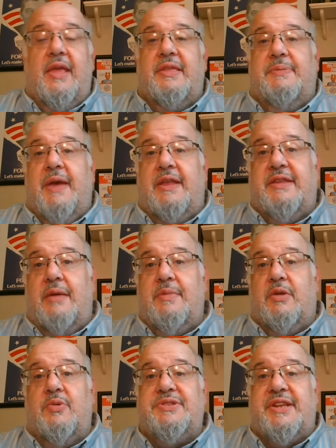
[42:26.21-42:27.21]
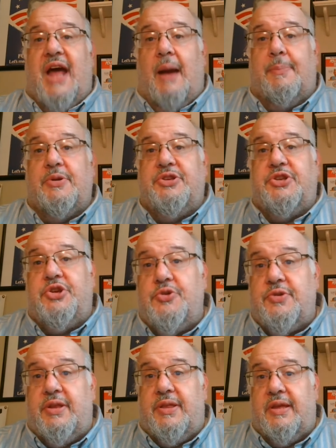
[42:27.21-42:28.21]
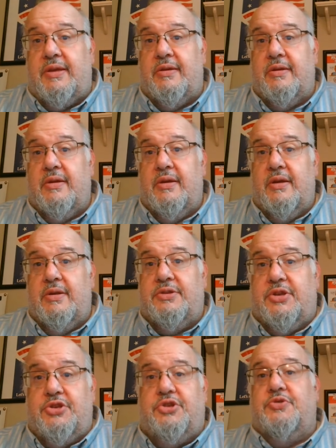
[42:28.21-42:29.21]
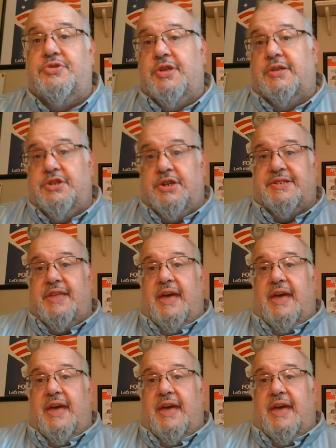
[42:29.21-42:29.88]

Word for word: The pandemic was an opportunity to do ju- just